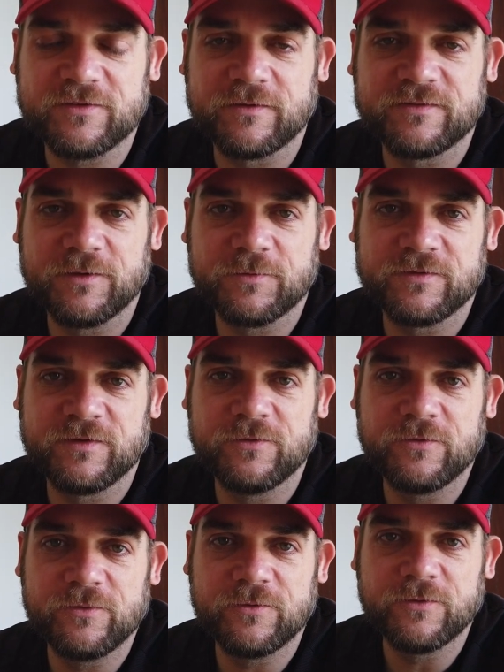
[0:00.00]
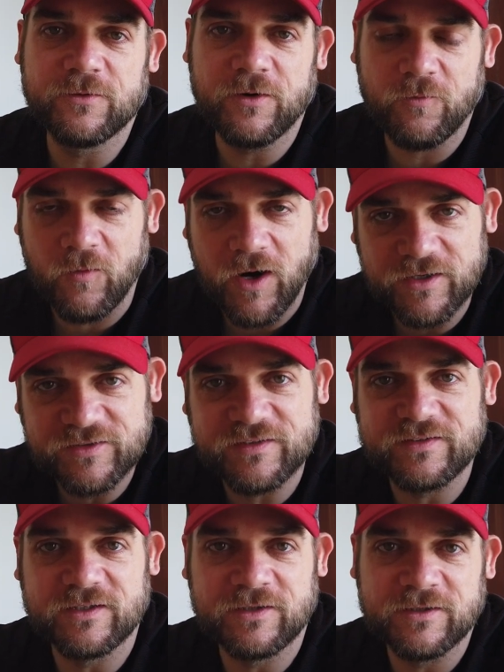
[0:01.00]
so I was able to watch
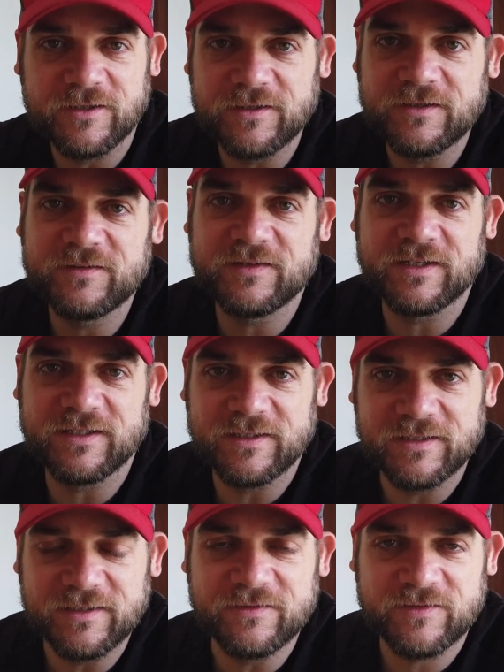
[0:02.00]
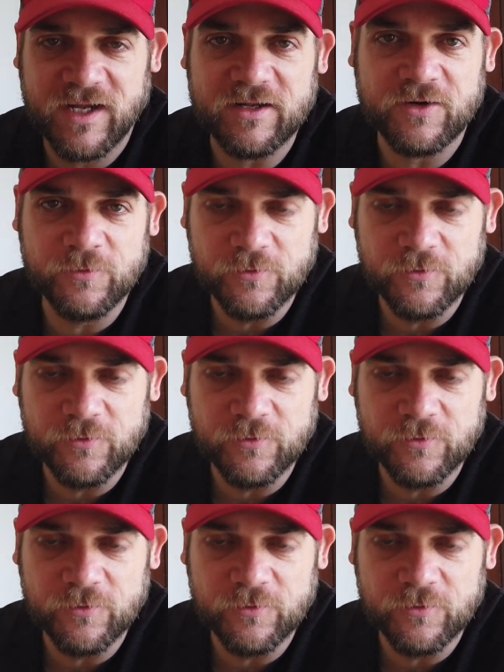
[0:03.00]
as it cooked, and it's kind of